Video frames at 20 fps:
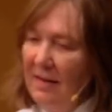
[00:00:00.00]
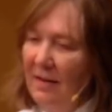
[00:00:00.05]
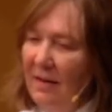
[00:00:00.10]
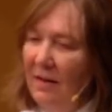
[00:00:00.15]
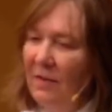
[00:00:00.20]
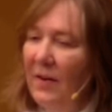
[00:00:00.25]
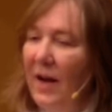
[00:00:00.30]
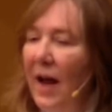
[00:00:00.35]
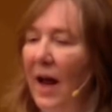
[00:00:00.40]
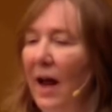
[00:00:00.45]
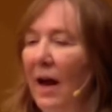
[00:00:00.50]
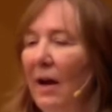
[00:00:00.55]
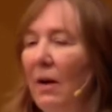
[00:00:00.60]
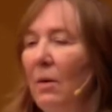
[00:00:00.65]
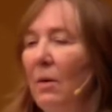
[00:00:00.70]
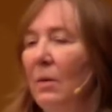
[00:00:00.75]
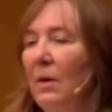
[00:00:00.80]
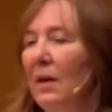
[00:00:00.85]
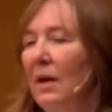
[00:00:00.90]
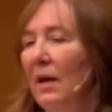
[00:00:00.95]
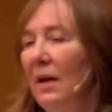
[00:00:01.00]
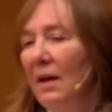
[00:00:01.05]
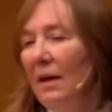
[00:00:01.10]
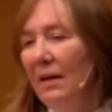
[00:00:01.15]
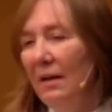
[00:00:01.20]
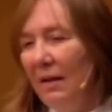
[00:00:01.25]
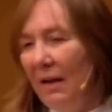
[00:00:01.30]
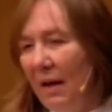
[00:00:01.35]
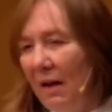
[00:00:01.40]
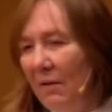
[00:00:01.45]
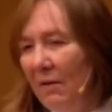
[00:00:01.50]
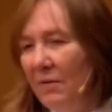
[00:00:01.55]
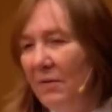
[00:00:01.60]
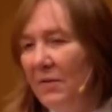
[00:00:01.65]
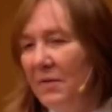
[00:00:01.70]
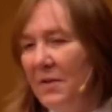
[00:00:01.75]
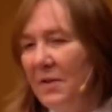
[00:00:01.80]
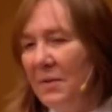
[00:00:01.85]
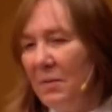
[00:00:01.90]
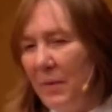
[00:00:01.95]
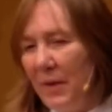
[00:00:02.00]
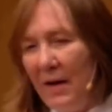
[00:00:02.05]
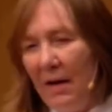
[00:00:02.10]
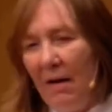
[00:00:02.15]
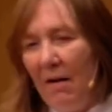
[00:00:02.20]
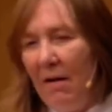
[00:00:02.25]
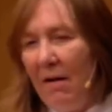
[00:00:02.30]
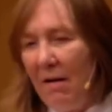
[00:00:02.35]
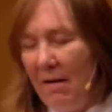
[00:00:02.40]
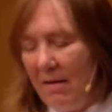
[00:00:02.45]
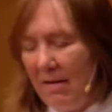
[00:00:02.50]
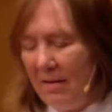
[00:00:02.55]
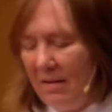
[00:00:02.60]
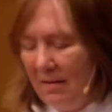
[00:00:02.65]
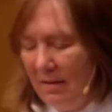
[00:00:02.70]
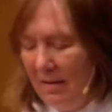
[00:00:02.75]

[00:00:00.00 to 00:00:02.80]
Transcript: of how loved we are,